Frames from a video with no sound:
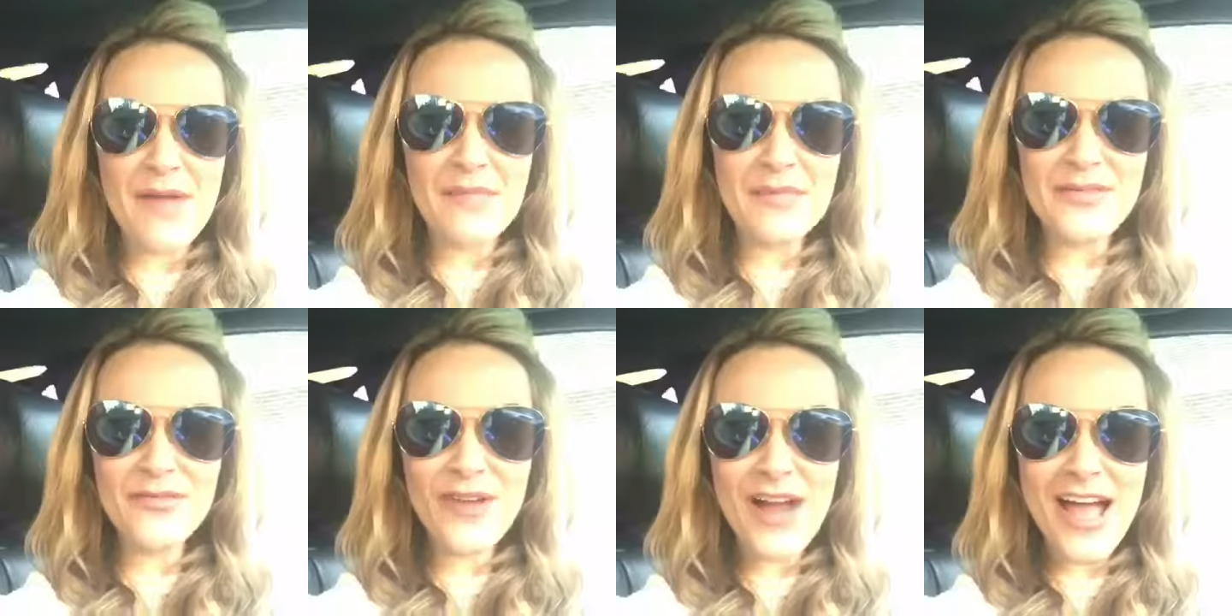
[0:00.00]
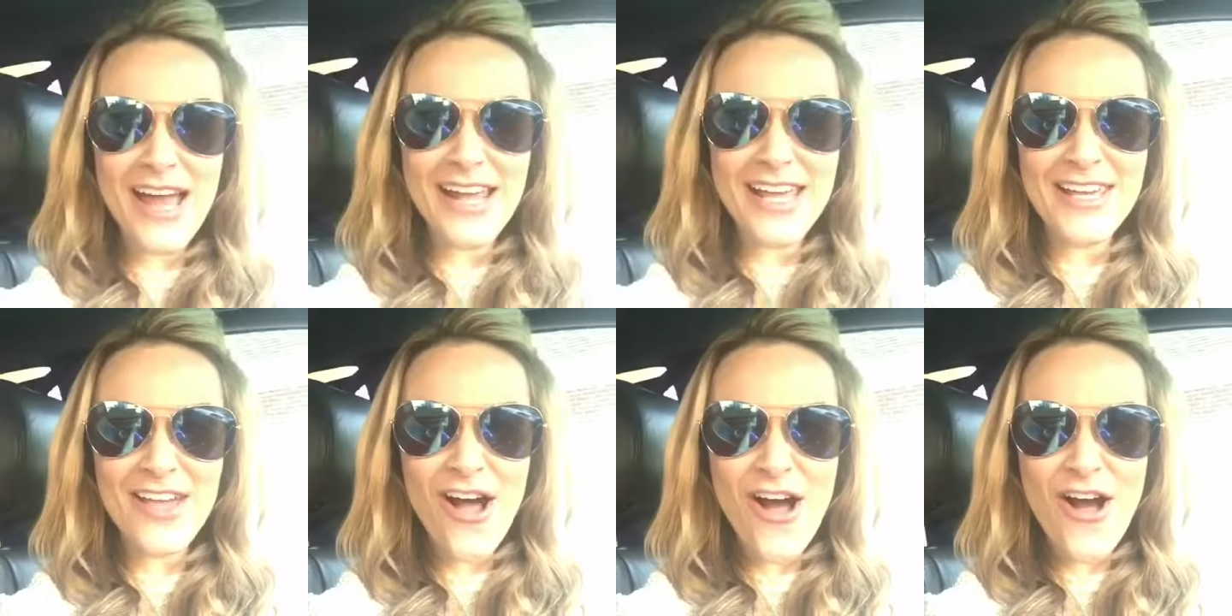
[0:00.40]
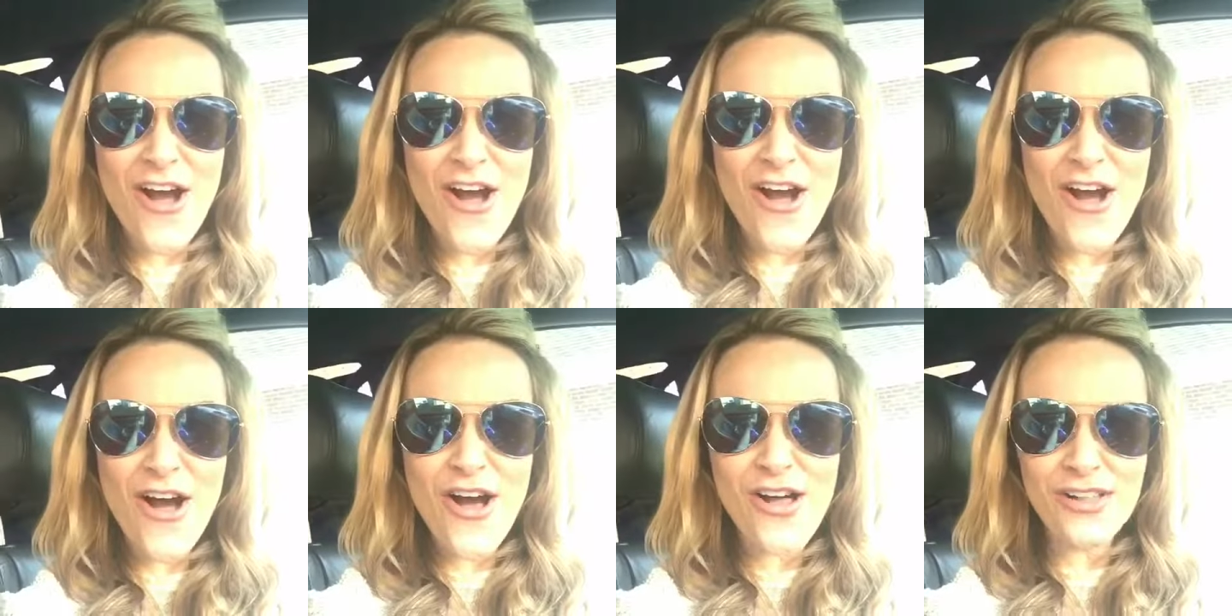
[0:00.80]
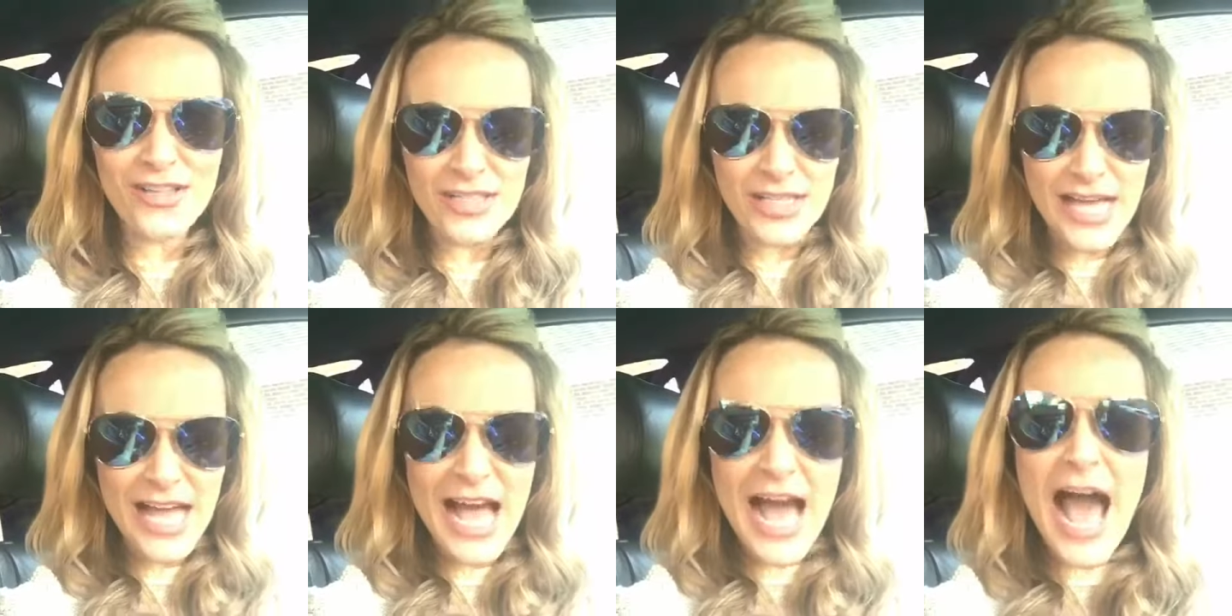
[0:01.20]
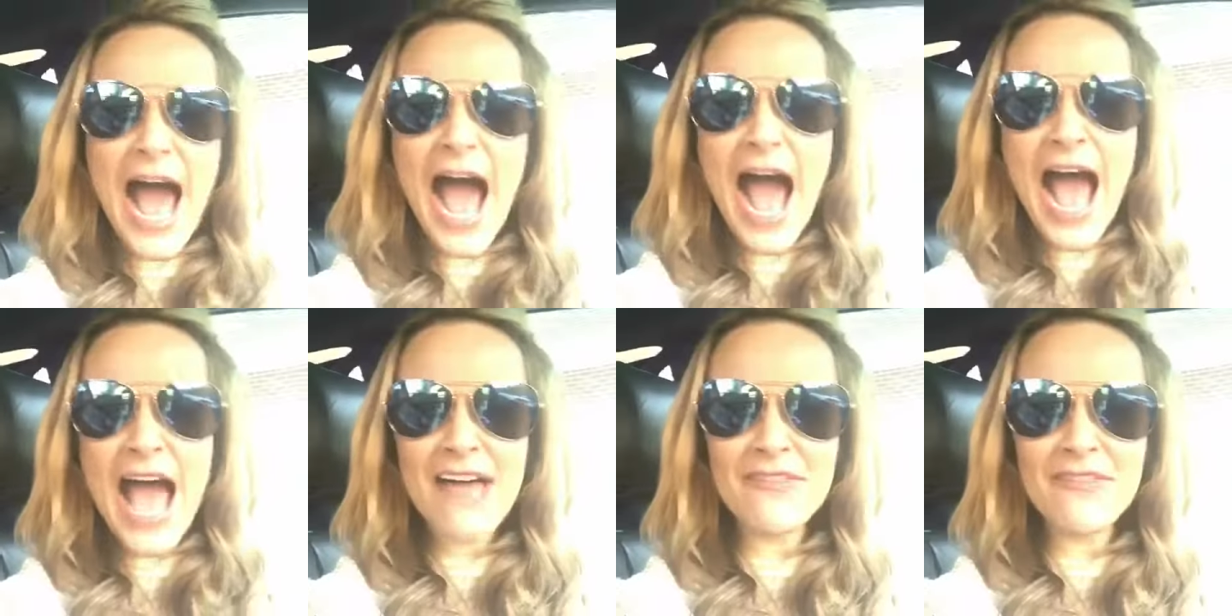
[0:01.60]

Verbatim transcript: Happy Friday, y'all!